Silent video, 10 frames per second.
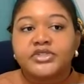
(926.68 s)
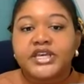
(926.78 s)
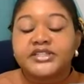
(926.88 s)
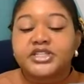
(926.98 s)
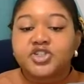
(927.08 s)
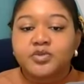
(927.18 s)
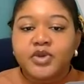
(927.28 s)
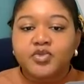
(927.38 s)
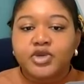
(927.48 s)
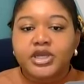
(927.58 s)
tested your
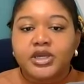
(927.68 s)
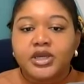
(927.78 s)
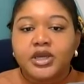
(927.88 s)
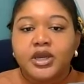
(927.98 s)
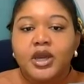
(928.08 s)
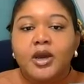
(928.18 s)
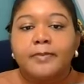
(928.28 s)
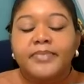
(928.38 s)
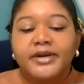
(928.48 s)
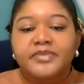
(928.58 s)
memory?
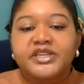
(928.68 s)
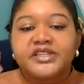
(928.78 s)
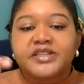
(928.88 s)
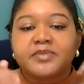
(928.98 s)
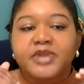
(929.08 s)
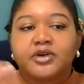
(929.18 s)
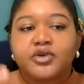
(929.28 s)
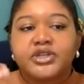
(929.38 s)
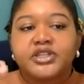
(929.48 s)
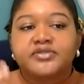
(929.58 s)
But because I'm not
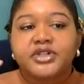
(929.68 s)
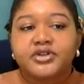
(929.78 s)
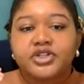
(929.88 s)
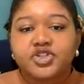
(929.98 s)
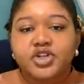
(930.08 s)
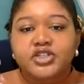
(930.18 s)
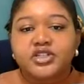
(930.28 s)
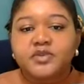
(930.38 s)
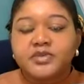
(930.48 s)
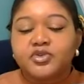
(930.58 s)
going to give clear
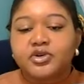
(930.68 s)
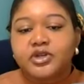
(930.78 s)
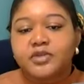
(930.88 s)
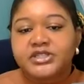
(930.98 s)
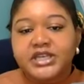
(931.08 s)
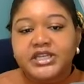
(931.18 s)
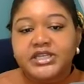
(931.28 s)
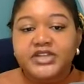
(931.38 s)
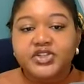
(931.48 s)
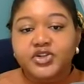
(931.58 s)
instructions, people are going to be saying
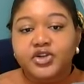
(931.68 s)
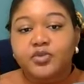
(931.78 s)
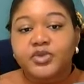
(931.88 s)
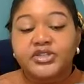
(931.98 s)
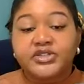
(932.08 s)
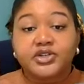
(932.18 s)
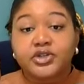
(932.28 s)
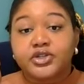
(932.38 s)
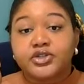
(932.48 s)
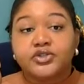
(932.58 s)
yes or no because they're
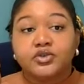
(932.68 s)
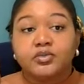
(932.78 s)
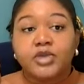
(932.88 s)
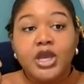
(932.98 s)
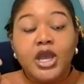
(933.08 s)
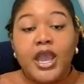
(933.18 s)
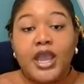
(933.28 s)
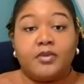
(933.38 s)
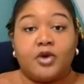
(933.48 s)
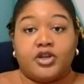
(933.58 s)
going to assume,
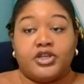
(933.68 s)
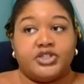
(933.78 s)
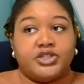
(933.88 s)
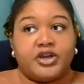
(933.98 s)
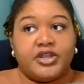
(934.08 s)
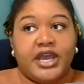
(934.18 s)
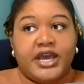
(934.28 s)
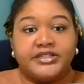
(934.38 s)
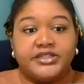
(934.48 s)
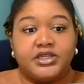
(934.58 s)
are they
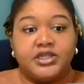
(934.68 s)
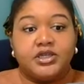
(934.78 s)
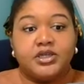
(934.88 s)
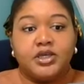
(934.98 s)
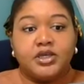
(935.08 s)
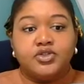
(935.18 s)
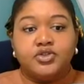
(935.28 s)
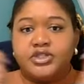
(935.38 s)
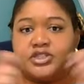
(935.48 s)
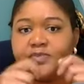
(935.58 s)
asking,
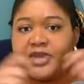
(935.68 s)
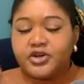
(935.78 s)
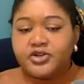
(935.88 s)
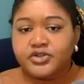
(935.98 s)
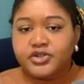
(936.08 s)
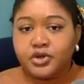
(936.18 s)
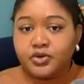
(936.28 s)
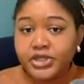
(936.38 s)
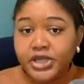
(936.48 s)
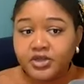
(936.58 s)
do these pairs
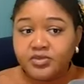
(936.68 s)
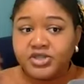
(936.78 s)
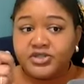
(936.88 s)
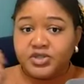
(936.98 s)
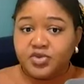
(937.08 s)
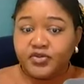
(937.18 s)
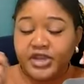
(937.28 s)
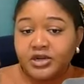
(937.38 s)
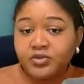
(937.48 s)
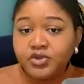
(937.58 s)
go together because they're both
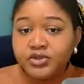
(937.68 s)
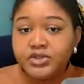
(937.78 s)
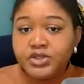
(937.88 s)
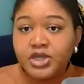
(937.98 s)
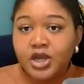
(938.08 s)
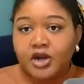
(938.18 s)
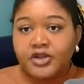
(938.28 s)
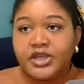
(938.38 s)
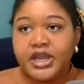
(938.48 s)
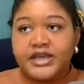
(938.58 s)
animals?
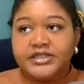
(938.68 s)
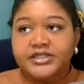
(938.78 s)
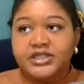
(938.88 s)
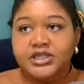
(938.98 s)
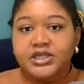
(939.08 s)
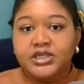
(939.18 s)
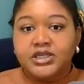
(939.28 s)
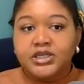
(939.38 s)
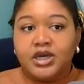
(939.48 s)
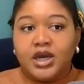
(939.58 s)
Are they
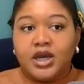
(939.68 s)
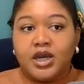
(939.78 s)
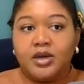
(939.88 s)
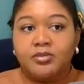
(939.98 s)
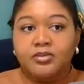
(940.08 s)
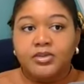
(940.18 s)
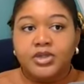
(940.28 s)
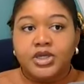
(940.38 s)
asking, can